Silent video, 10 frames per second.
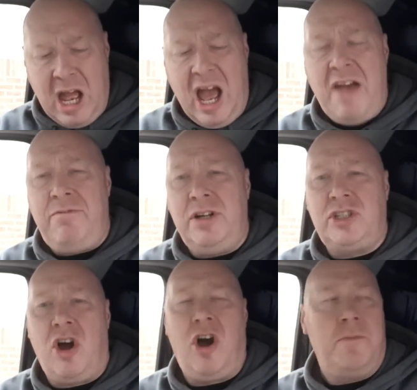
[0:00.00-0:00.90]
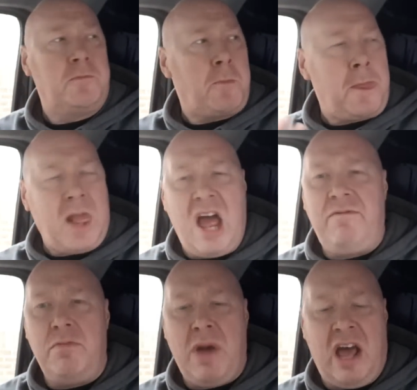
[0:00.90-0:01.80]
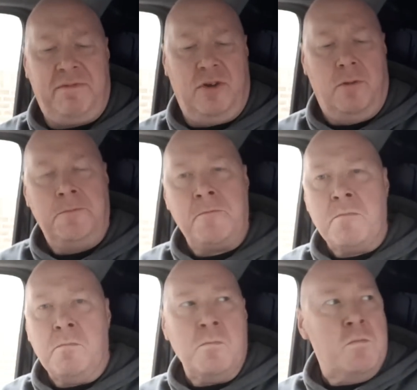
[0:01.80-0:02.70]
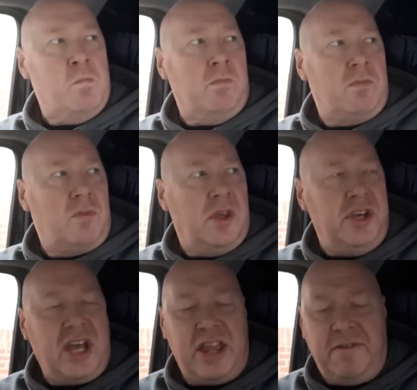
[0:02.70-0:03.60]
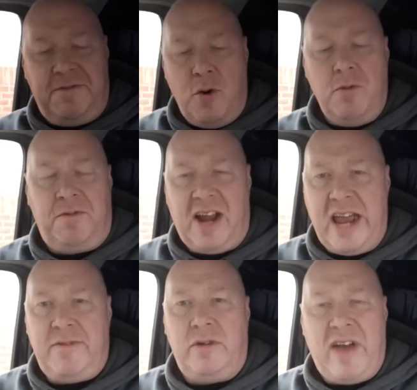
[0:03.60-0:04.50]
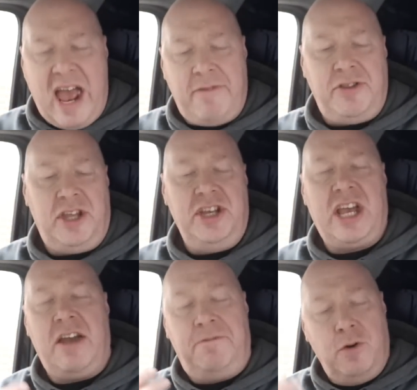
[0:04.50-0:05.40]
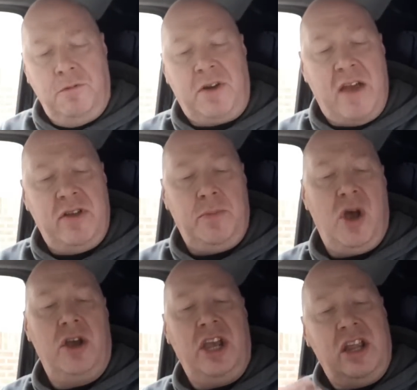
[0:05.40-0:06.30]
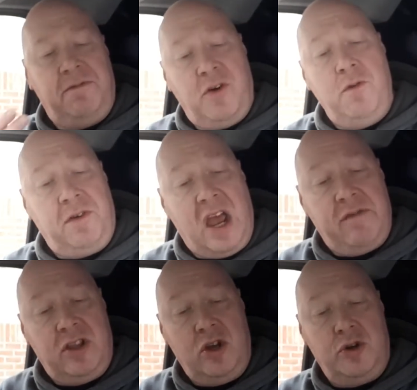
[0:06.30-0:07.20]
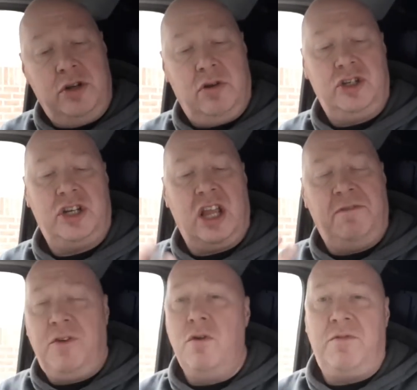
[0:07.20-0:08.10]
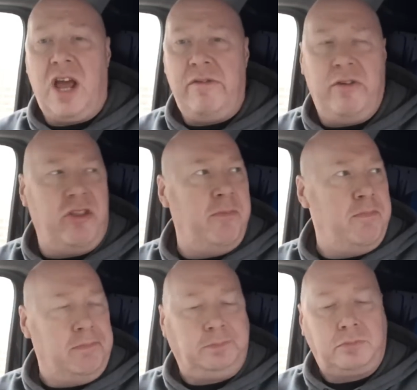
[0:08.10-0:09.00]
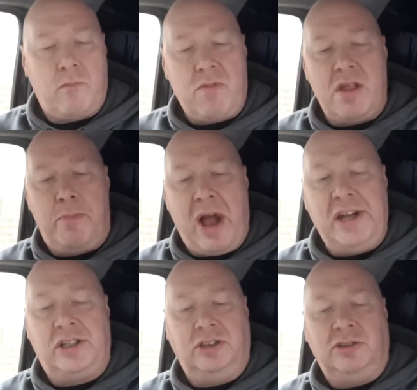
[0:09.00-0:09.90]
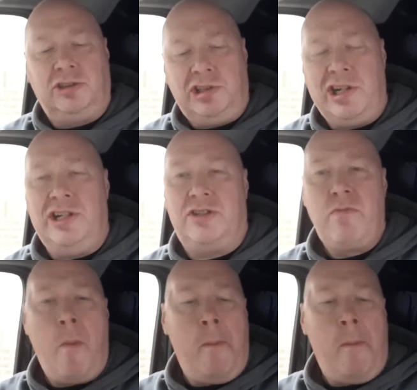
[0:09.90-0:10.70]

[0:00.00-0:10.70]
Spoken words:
Every time, every mouthful, you get the full flavour of everything. You get the full flavour of the burger, you get the full flavour of the onion rings, you get the full flavour of the bacon, the cheese,